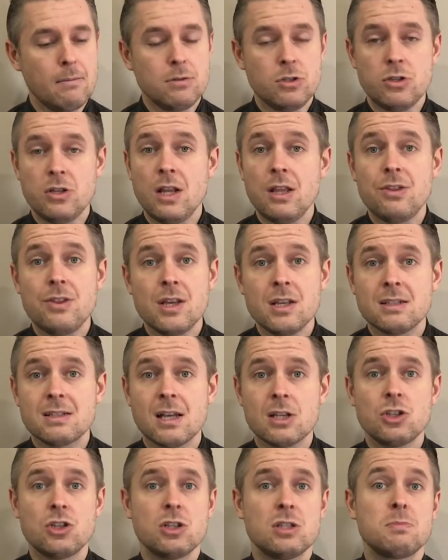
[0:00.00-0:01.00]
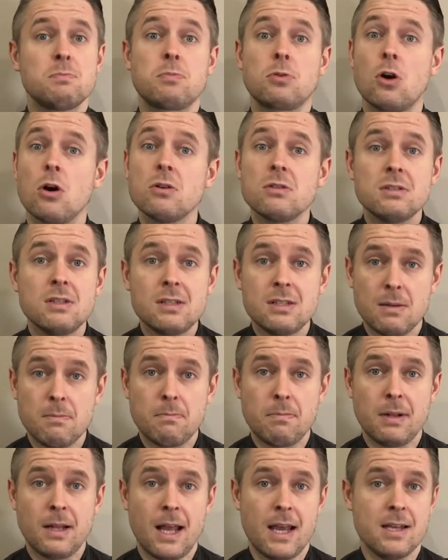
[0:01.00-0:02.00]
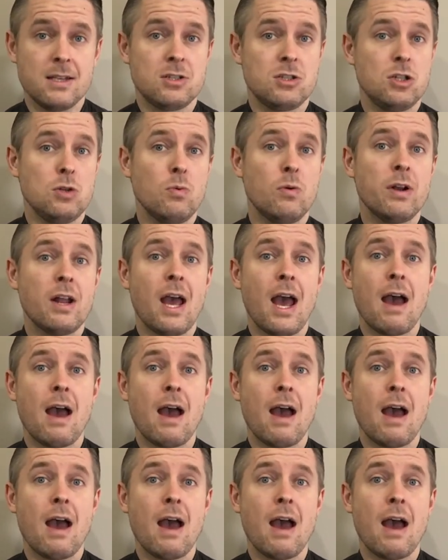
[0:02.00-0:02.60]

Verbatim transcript: Do you need things such as proxies in place? Do you want